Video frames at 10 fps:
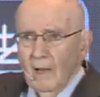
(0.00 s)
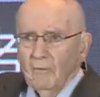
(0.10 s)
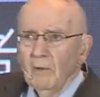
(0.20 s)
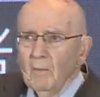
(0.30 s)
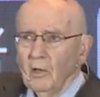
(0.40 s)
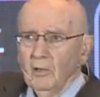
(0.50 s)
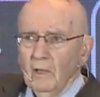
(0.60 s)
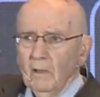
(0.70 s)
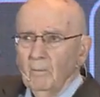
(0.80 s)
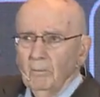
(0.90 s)
Every
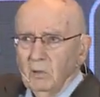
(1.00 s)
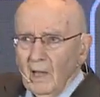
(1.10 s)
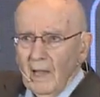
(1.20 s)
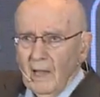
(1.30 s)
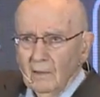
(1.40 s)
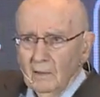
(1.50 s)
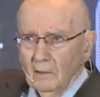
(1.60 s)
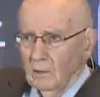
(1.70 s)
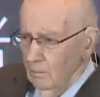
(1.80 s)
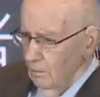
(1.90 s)
marketing plan
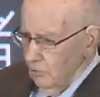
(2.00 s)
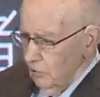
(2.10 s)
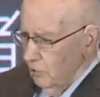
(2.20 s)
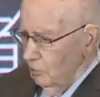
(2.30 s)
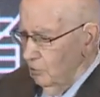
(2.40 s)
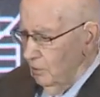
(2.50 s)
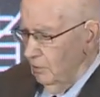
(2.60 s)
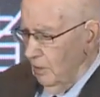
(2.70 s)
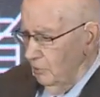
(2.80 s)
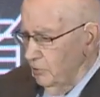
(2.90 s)
must
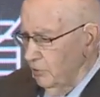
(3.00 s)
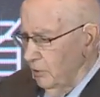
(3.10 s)
touch